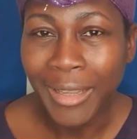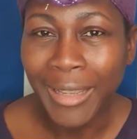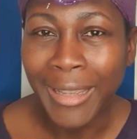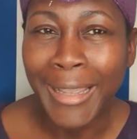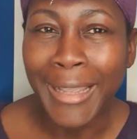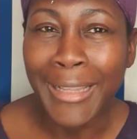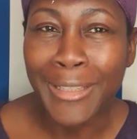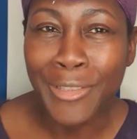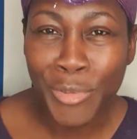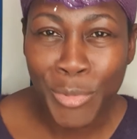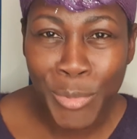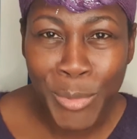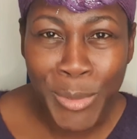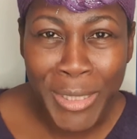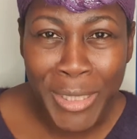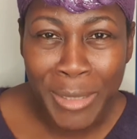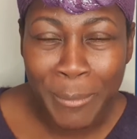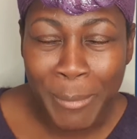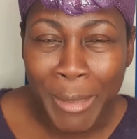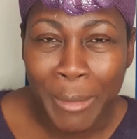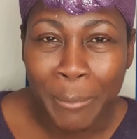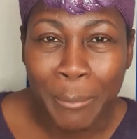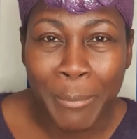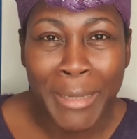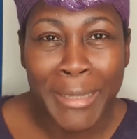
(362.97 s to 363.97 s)
And talking
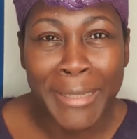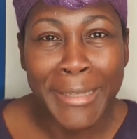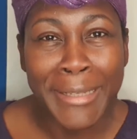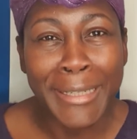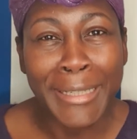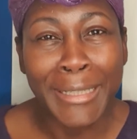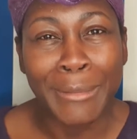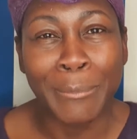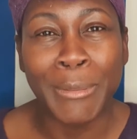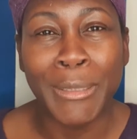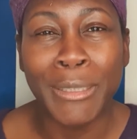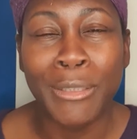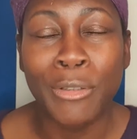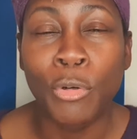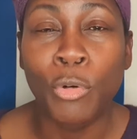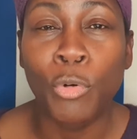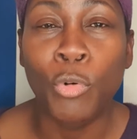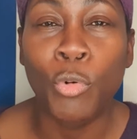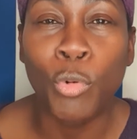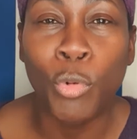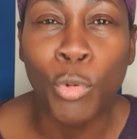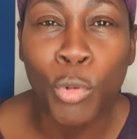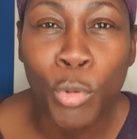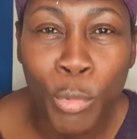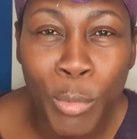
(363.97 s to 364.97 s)
about makeup,
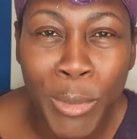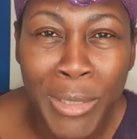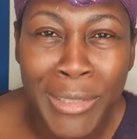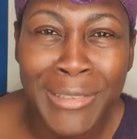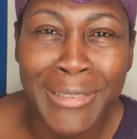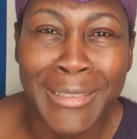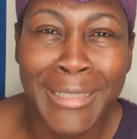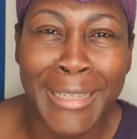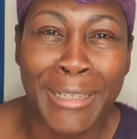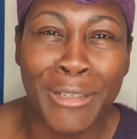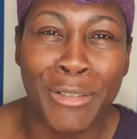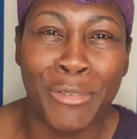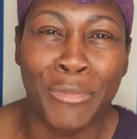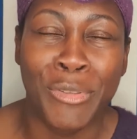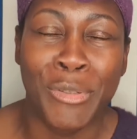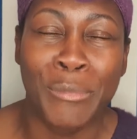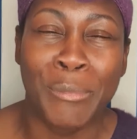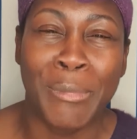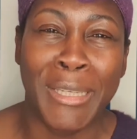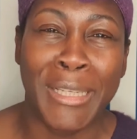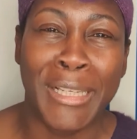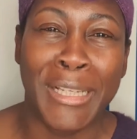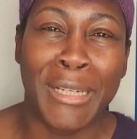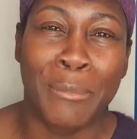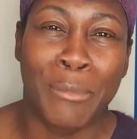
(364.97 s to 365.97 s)
always take off your
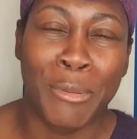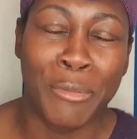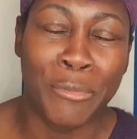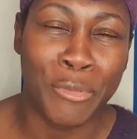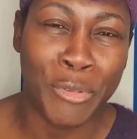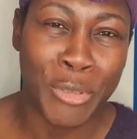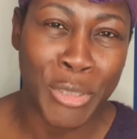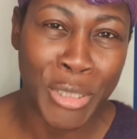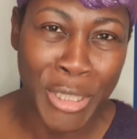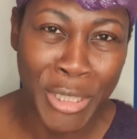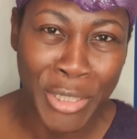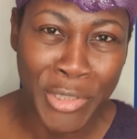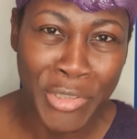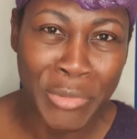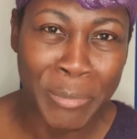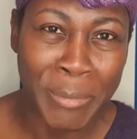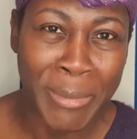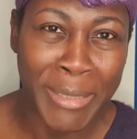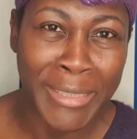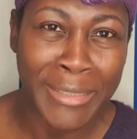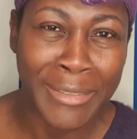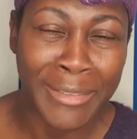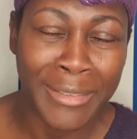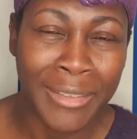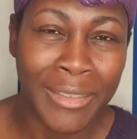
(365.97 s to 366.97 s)
makeup before you go to
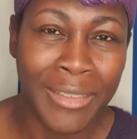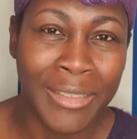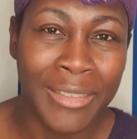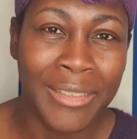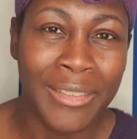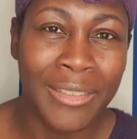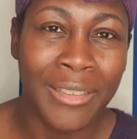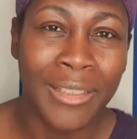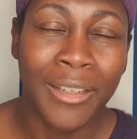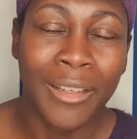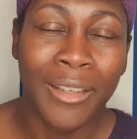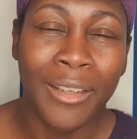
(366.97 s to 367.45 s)
bed at night.